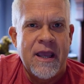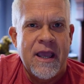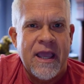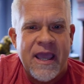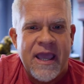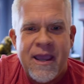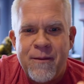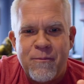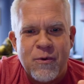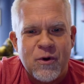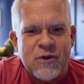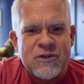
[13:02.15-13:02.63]

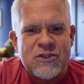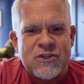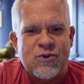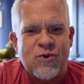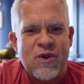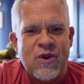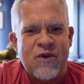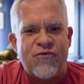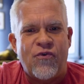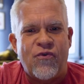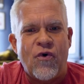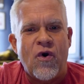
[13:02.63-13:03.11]
Hebrews
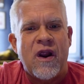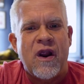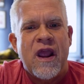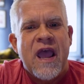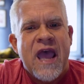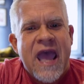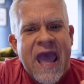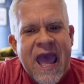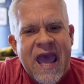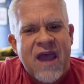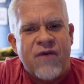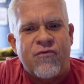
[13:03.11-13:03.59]
3, 4,
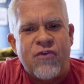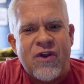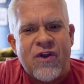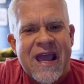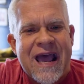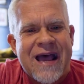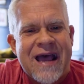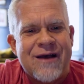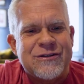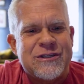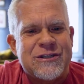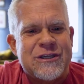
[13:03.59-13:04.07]
every
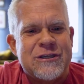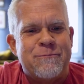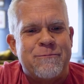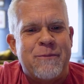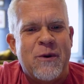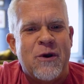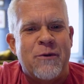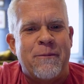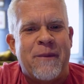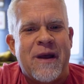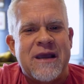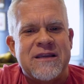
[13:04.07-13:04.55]
house is
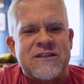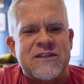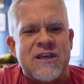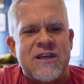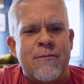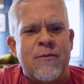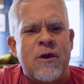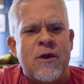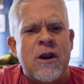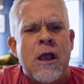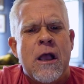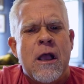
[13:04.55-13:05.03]
built by
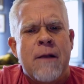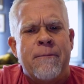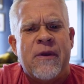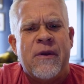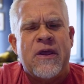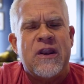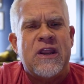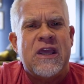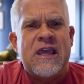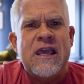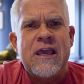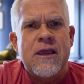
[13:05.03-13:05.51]
someone,
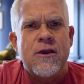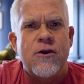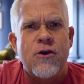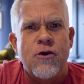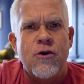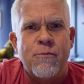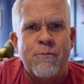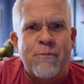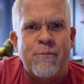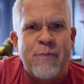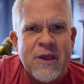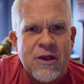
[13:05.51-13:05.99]
but he
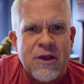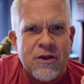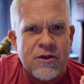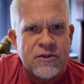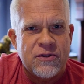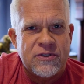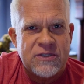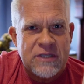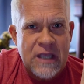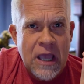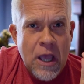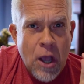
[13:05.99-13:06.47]
who
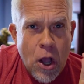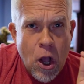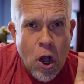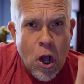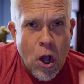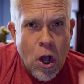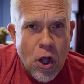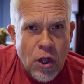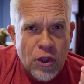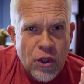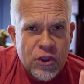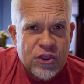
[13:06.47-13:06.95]
built
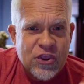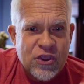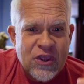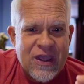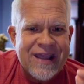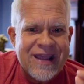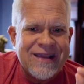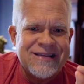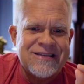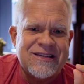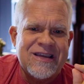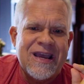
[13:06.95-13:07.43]
all
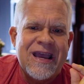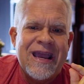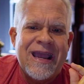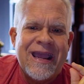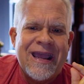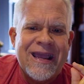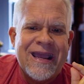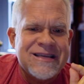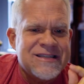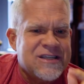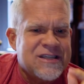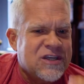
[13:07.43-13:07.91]
things
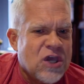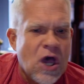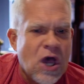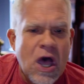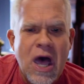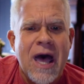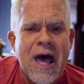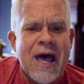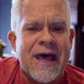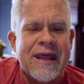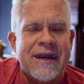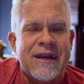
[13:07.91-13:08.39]
is
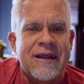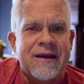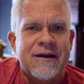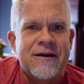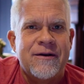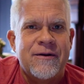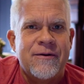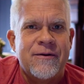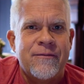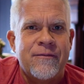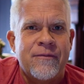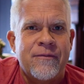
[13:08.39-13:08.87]
God.
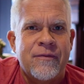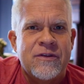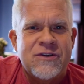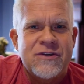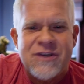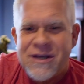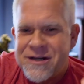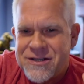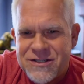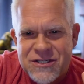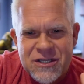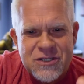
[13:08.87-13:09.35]

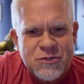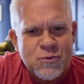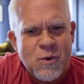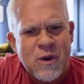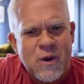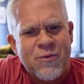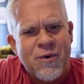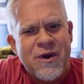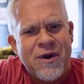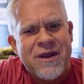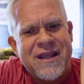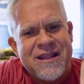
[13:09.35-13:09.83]
Genesis
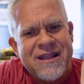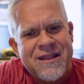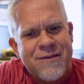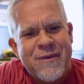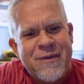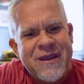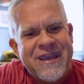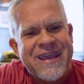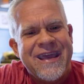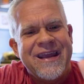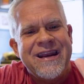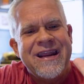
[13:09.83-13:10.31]
1, 1, in the
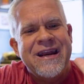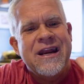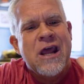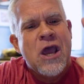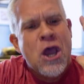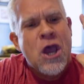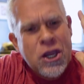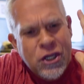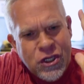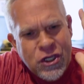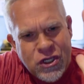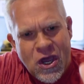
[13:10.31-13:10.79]
beginning,
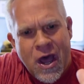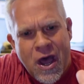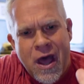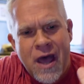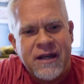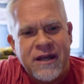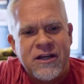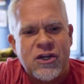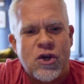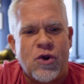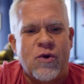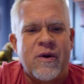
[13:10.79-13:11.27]

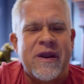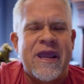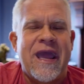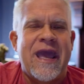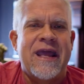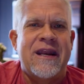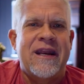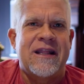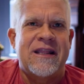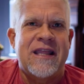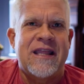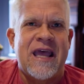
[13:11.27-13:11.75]
God
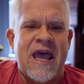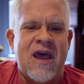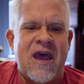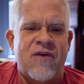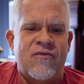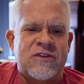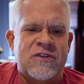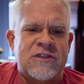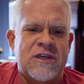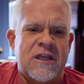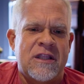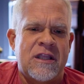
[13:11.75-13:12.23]
created the
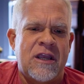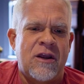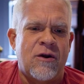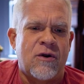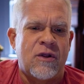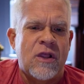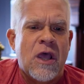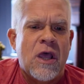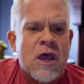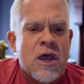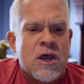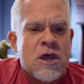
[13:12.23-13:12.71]
heavens and the
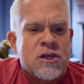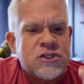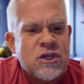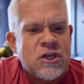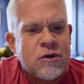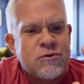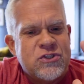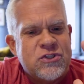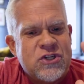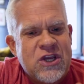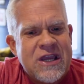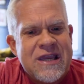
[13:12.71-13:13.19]
earth.
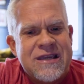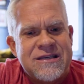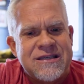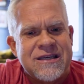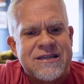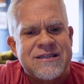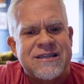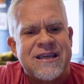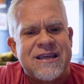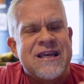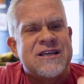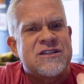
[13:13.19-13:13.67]
So
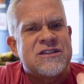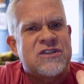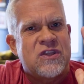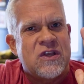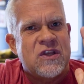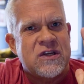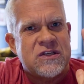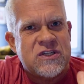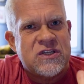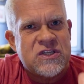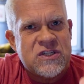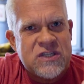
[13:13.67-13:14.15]
Jesus is
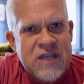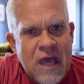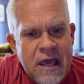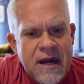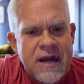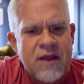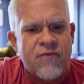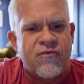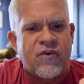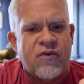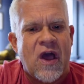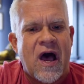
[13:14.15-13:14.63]
the
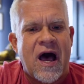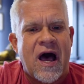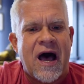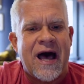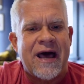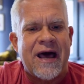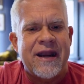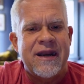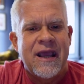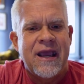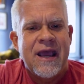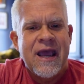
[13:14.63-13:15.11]
Son of
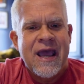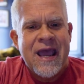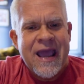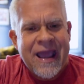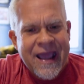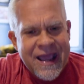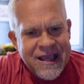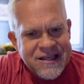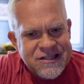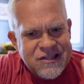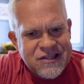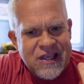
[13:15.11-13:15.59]
God.
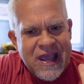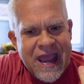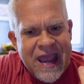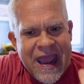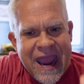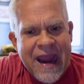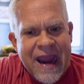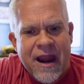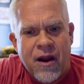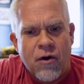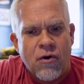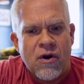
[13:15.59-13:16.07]
He's
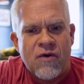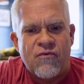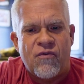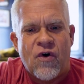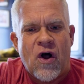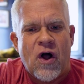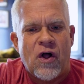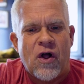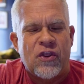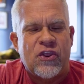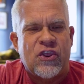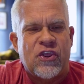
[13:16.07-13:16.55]
the heir of
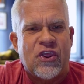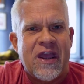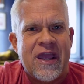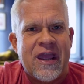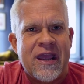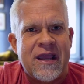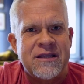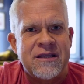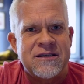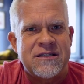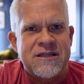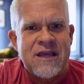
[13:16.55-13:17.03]
all
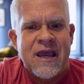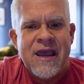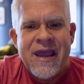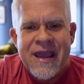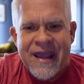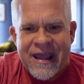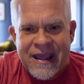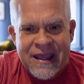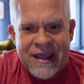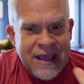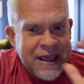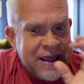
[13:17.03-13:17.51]
things.
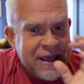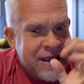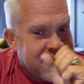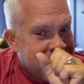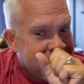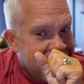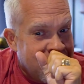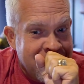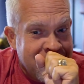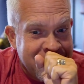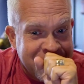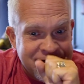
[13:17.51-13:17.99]

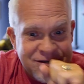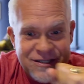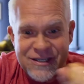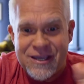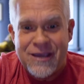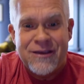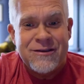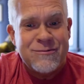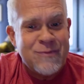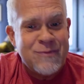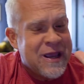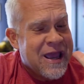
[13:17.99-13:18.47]

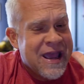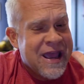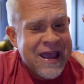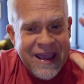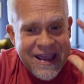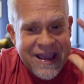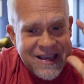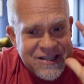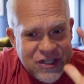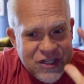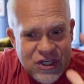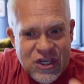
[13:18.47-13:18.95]

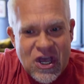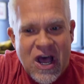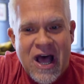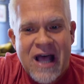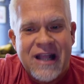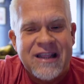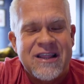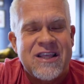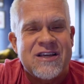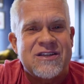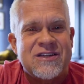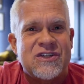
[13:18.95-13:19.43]
He's
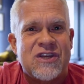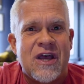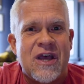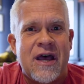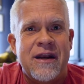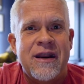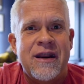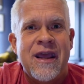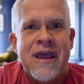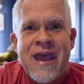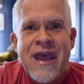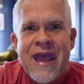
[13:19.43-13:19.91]
God the
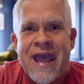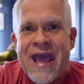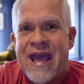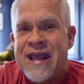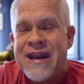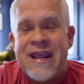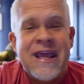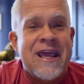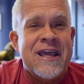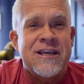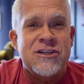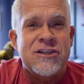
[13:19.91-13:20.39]
Son,
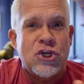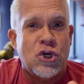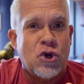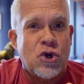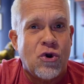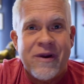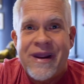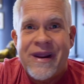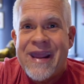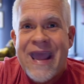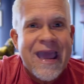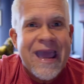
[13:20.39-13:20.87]
and he's
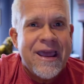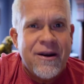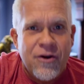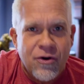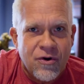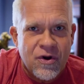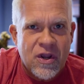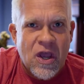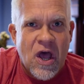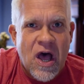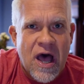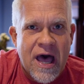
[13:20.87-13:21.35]

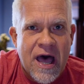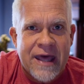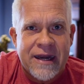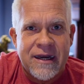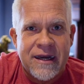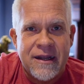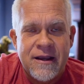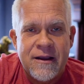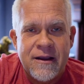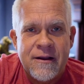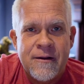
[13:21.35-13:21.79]
creator God.